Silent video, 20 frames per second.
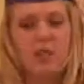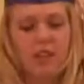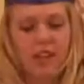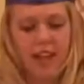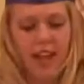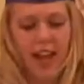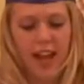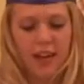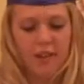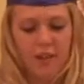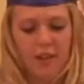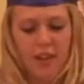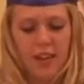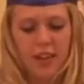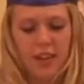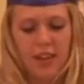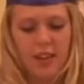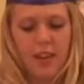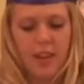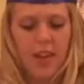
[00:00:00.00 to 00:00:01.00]
Academy.
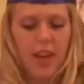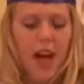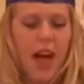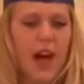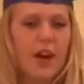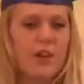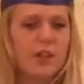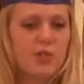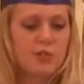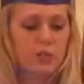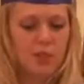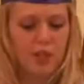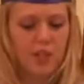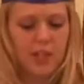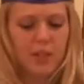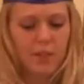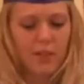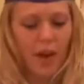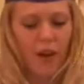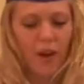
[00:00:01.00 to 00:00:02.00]
I was
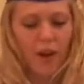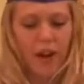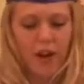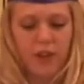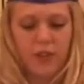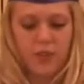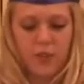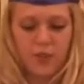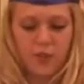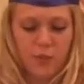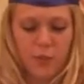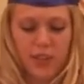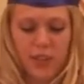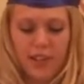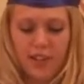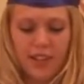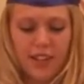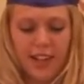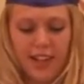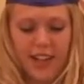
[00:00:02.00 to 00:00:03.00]
worried about all those
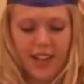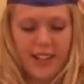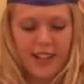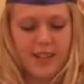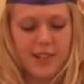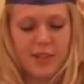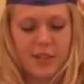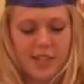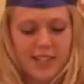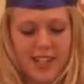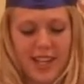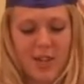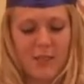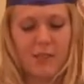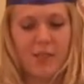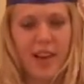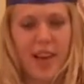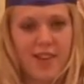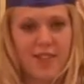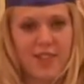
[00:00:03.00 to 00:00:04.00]
weird kids who
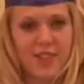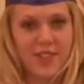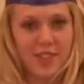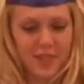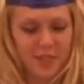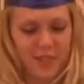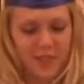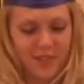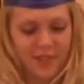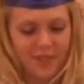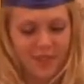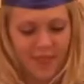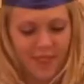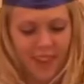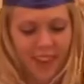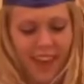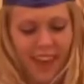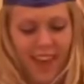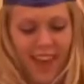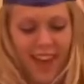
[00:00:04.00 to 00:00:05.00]
attend private school,
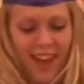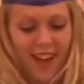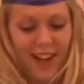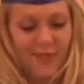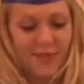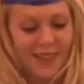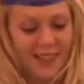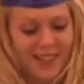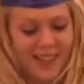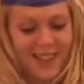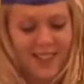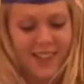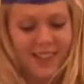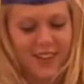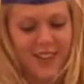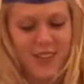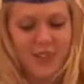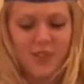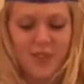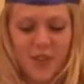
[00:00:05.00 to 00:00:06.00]
and I wasn't
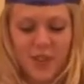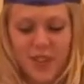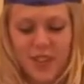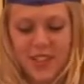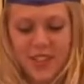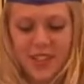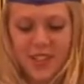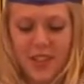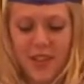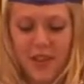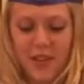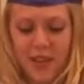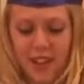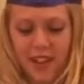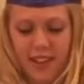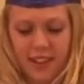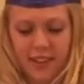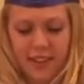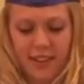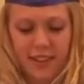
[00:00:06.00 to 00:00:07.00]
looking forward to
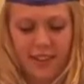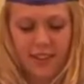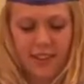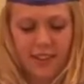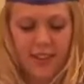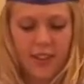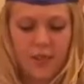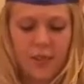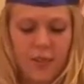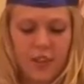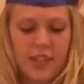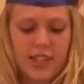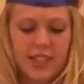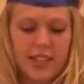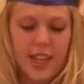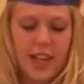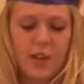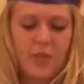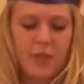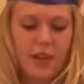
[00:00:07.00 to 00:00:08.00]
going. The first
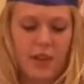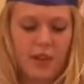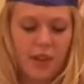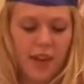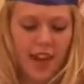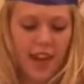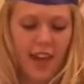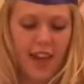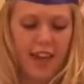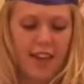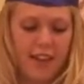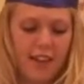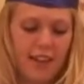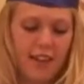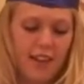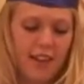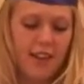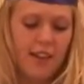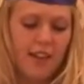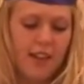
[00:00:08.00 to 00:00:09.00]
day went okay.
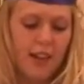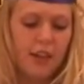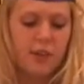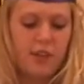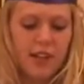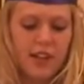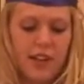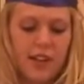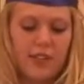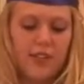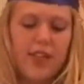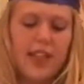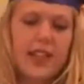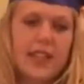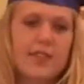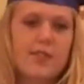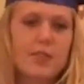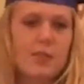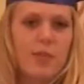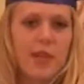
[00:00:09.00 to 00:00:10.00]
There were enough
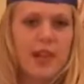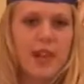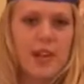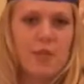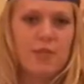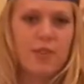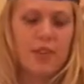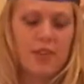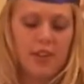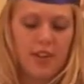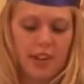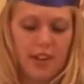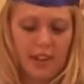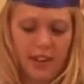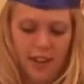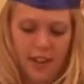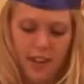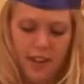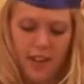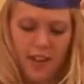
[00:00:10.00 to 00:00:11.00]
kids from my neighborhood
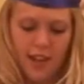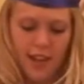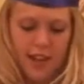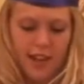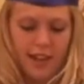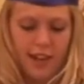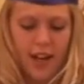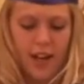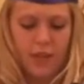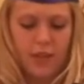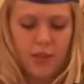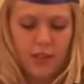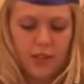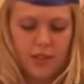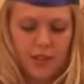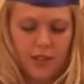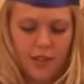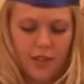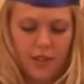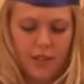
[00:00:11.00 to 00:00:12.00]
that I
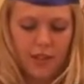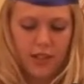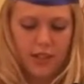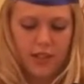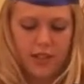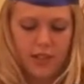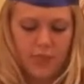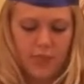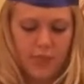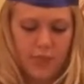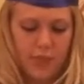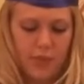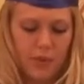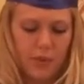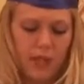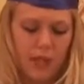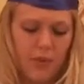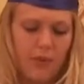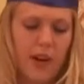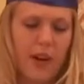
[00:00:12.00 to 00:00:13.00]
wasn't going to be
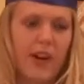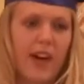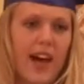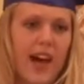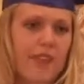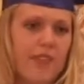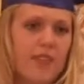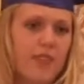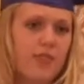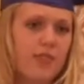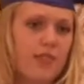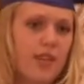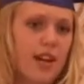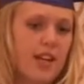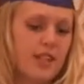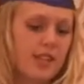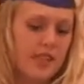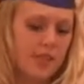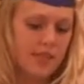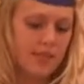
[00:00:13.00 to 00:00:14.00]
worried about having
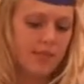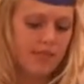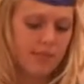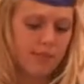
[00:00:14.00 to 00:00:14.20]
friends.